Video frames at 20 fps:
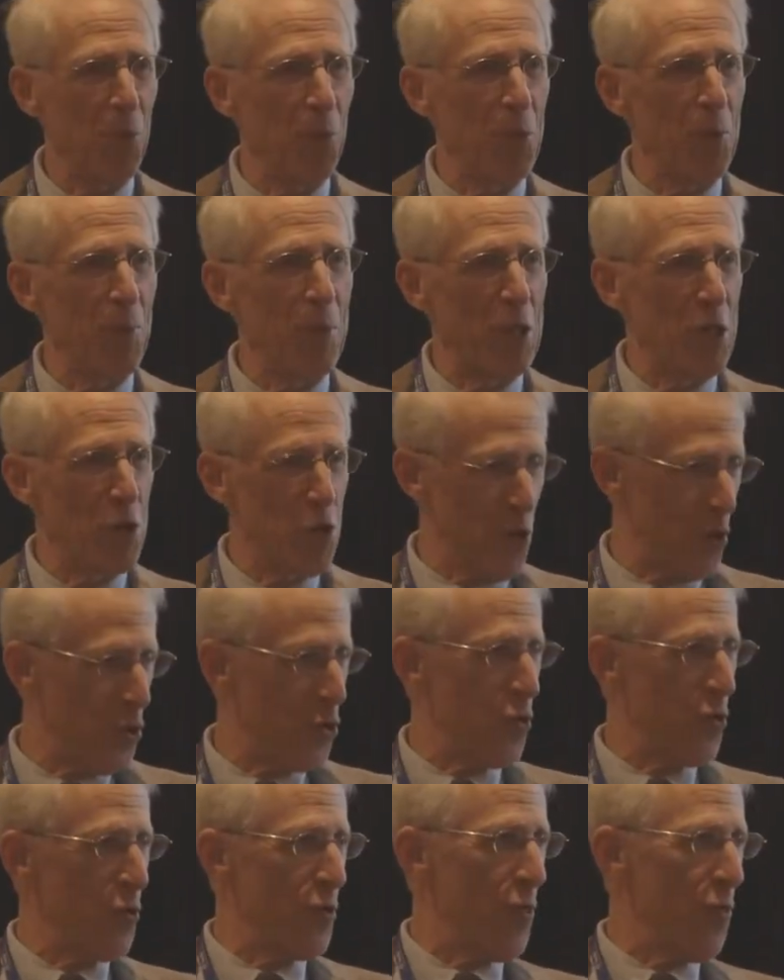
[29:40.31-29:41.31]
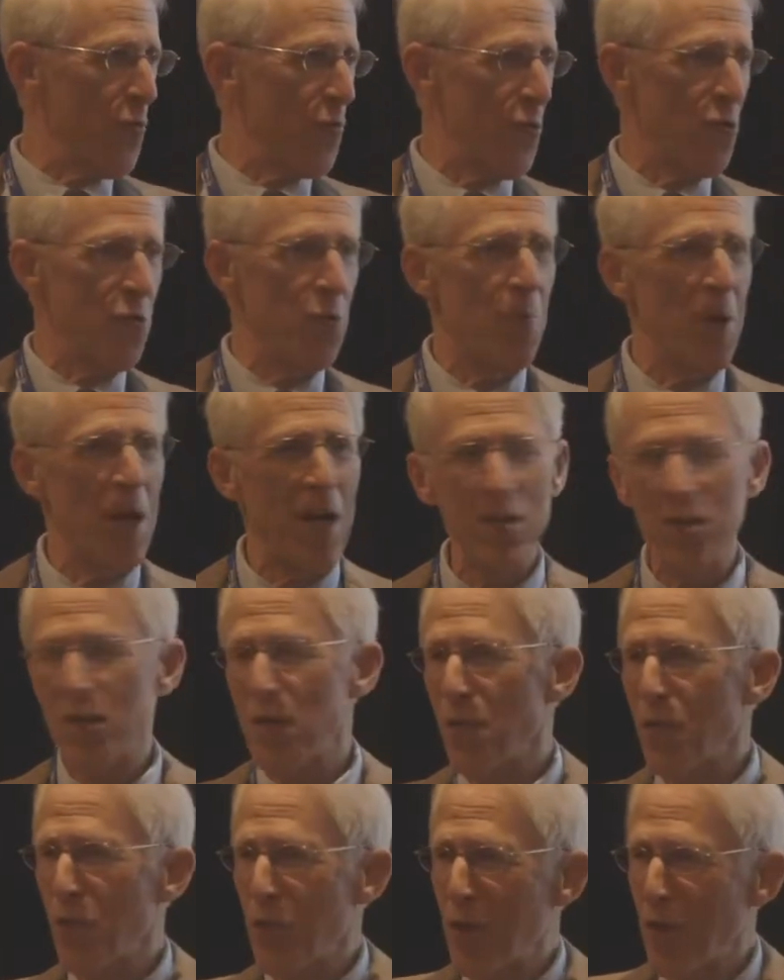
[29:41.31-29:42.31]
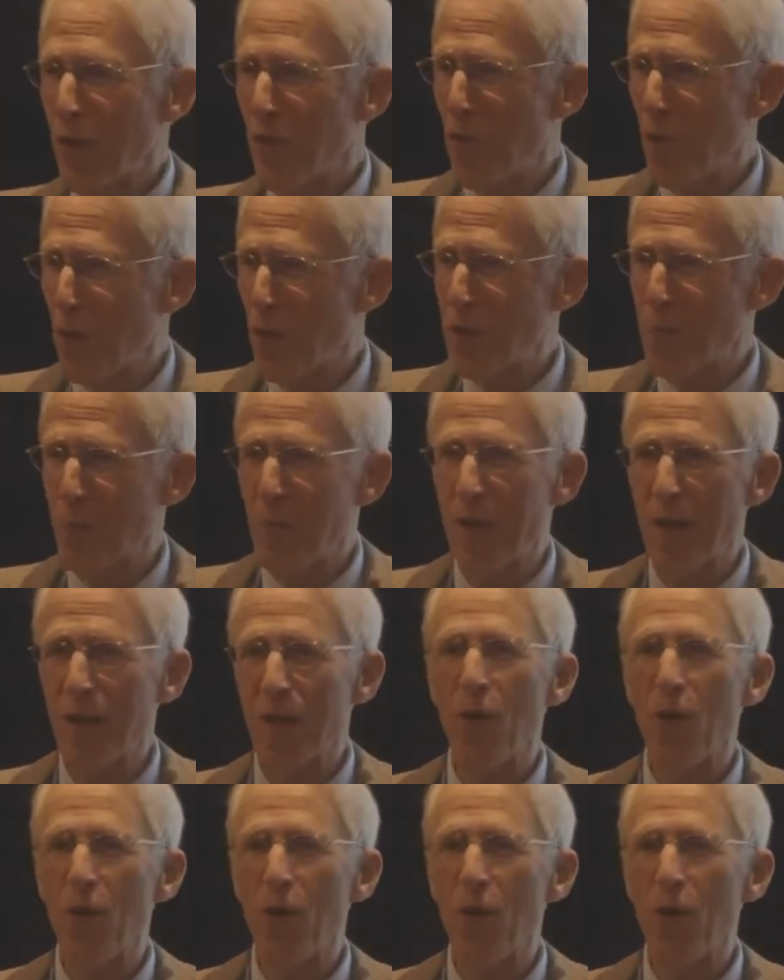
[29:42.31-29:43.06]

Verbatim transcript: would be nurtured through positive reinforcement,